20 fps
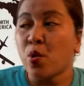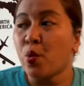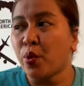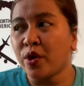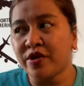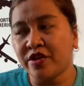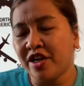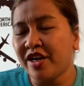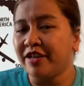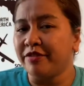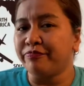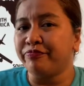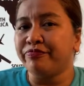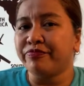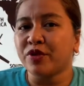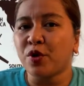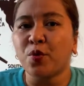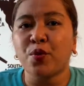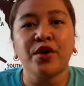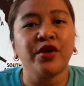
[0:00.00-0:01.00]
We're done.
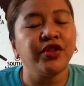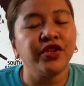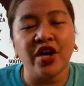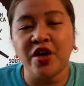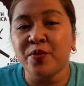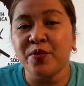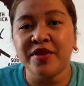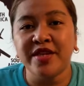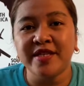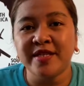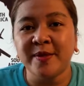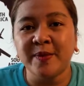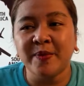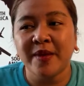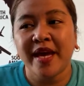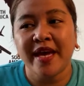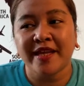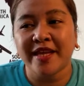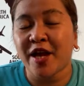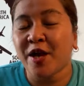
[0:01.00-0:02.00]
We're done with this
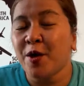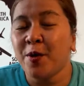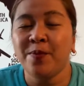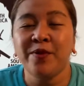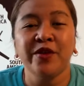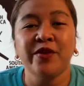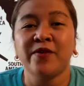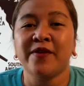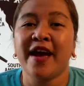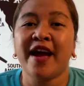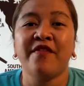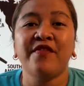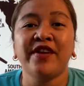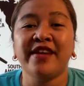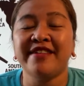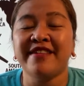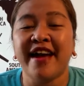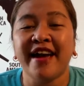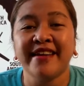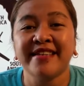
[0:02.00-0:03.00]
update. I hope that you're
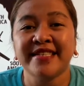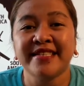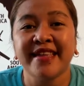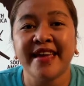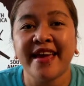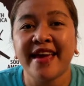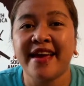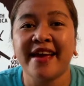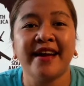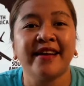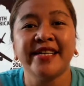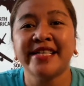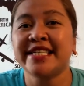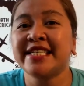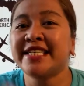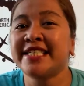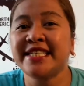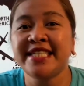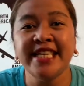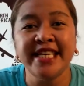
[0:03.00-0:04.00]
having a nice day.
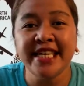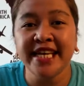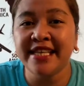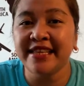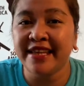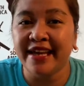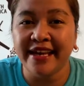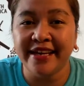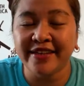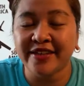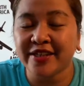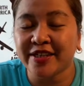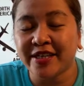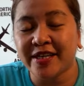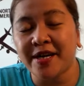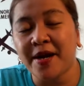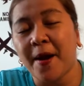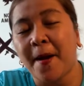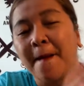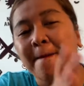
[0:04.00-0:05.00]
See you
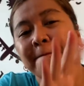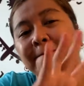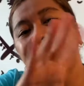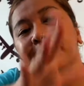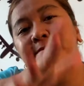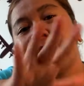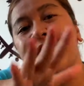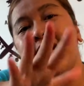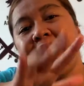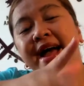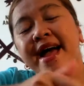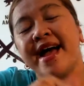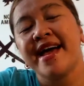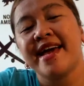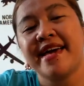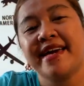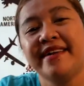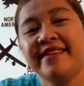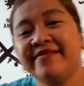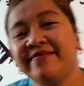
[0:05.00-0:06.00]
later.
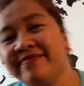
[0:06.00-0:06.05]
Bye.